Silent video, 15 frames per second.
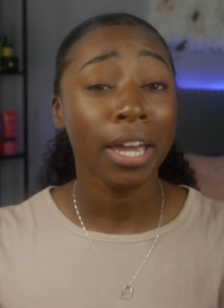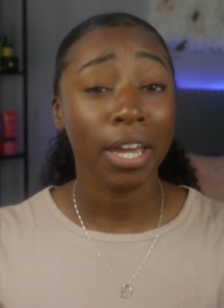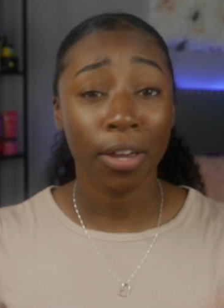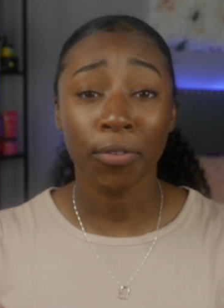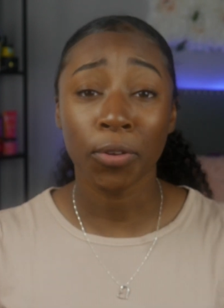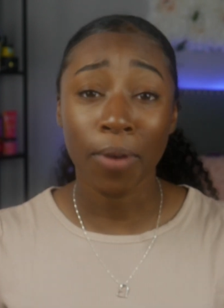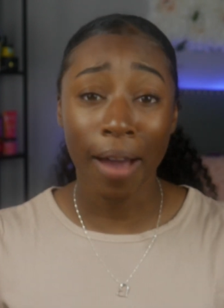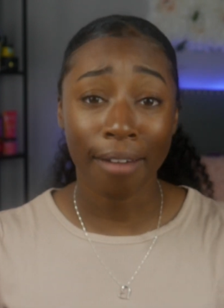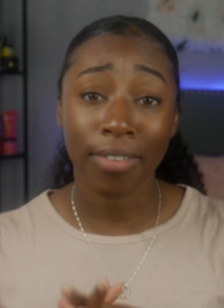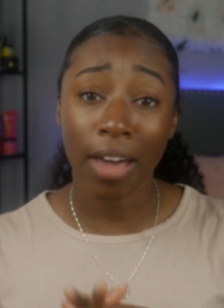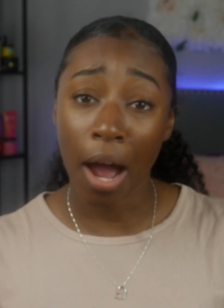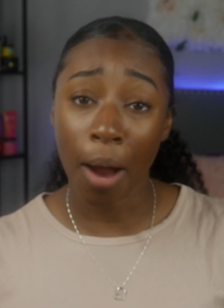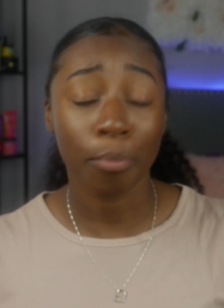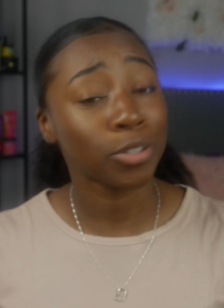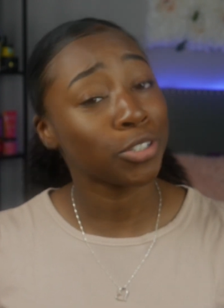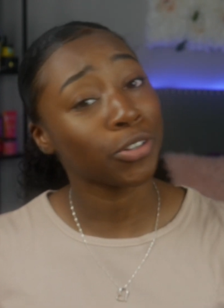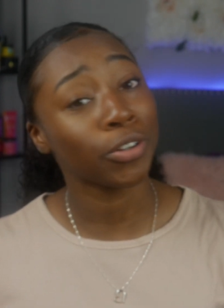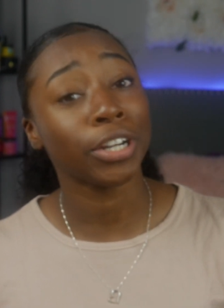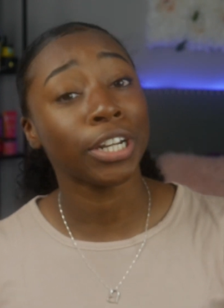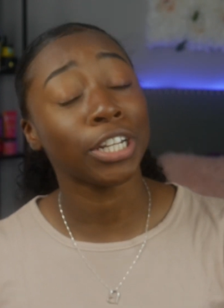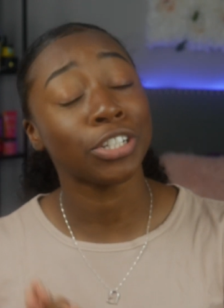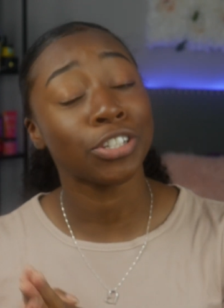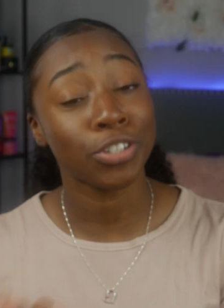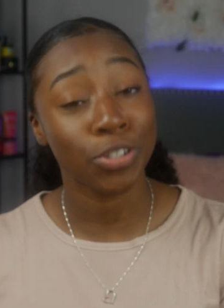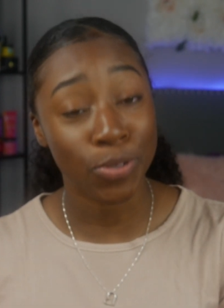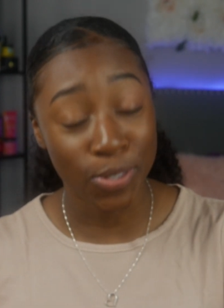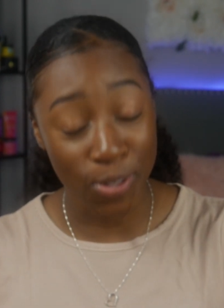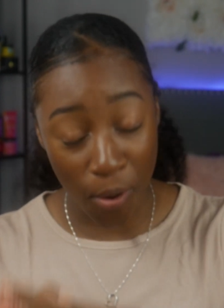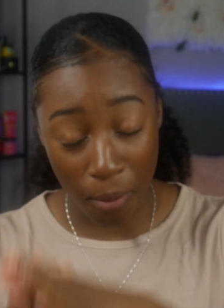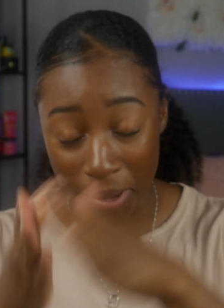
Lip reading: if you have the opportunity to do so.